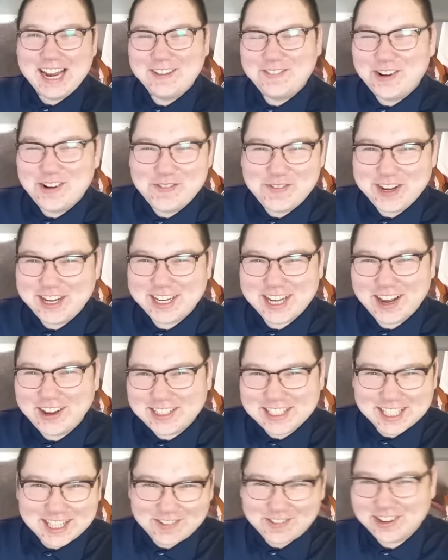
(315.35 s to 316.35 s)
any more
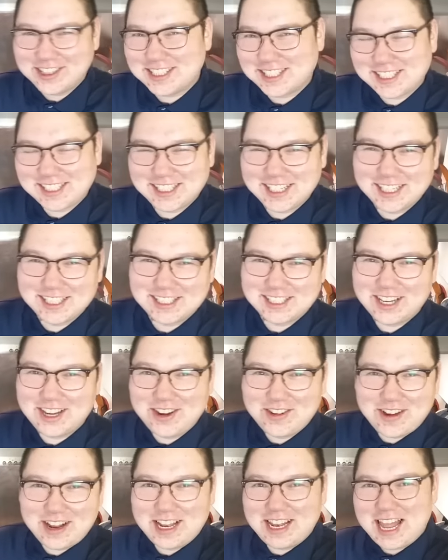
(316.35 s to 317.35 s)
videos that you want to see us
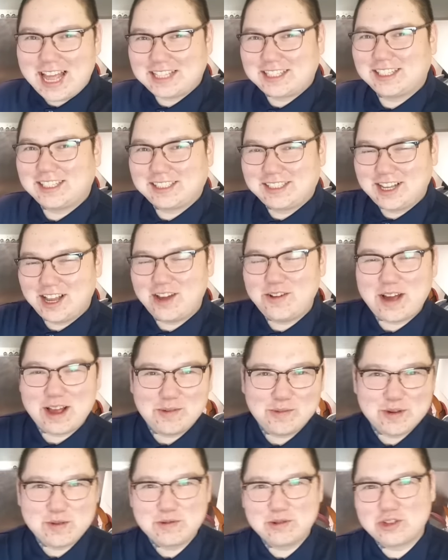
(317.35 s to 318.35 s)
do, let us know
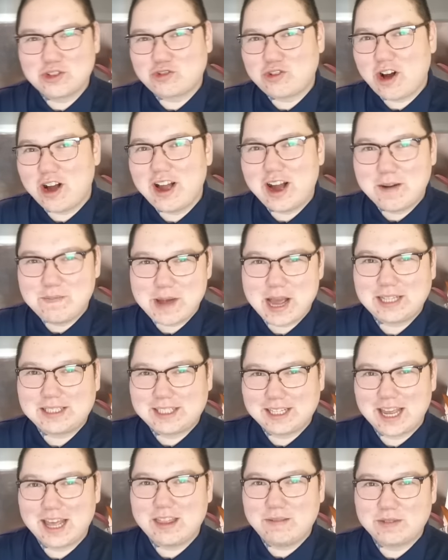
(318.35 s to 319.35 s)
and we will try our
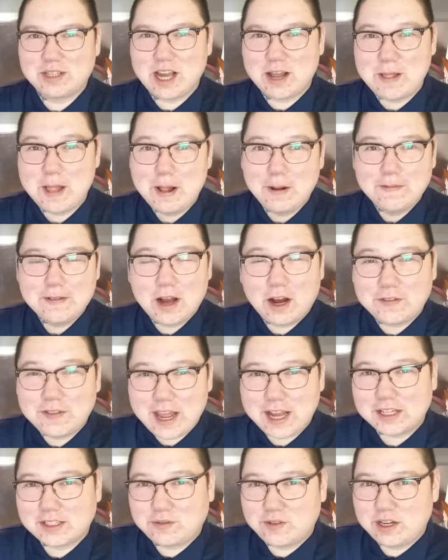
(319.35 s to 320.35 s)
best to get them done. Our
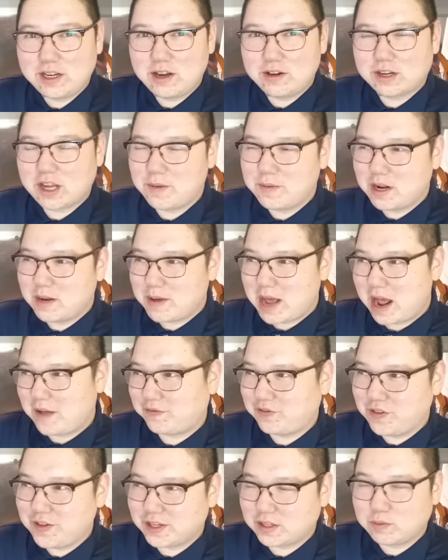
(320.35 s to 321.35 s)
next video coming up
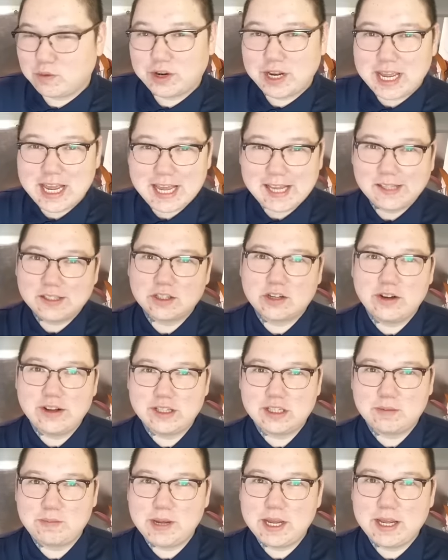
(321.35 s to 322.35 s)
after this one is
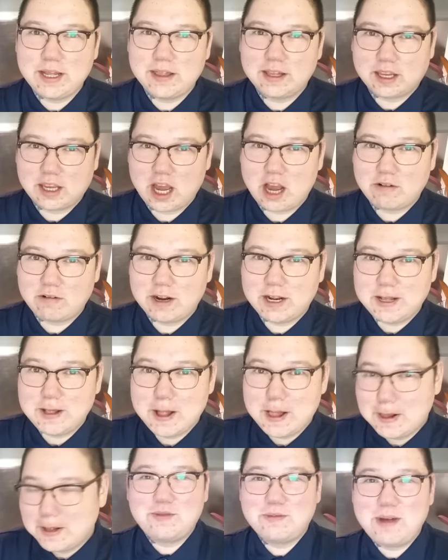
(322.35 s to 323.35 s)
going to be the curry.
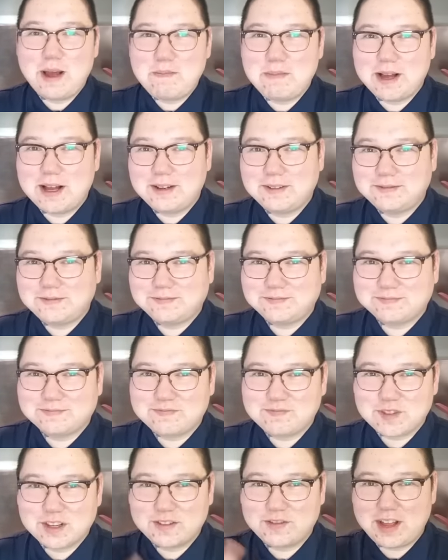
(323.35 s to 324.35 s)
So remember,
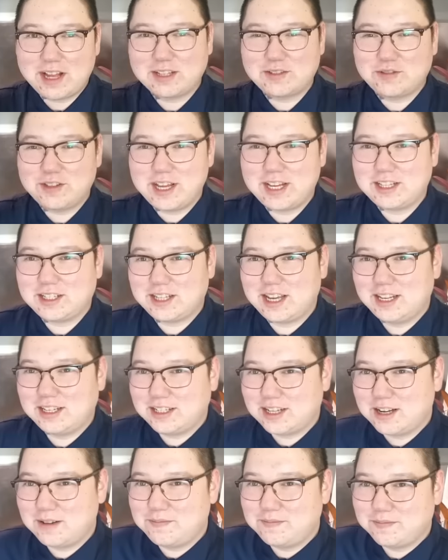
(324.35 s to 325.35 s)
thanks for this
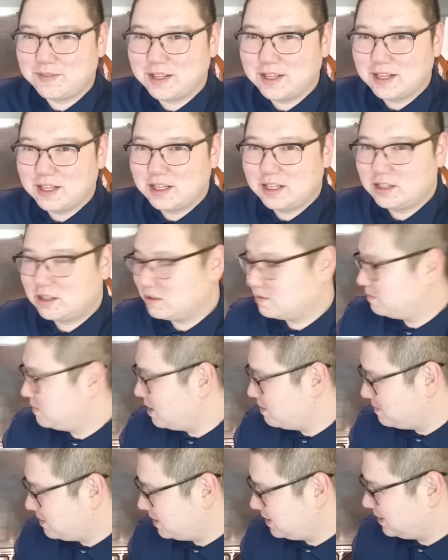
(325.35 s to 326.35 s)
and um,
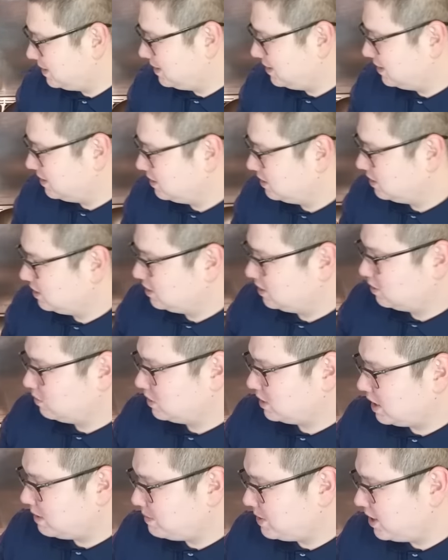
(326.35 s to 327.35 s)
Mum, huh?
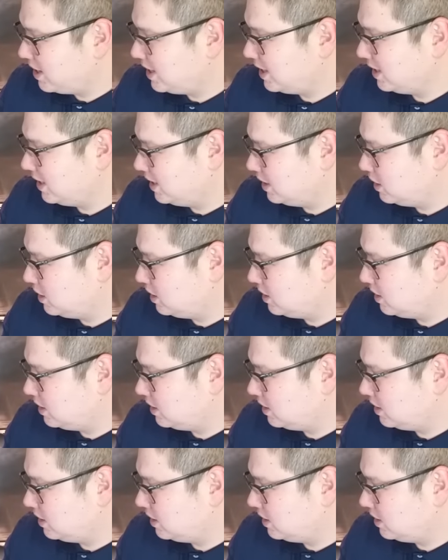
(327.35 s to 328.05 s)
you want to say bye?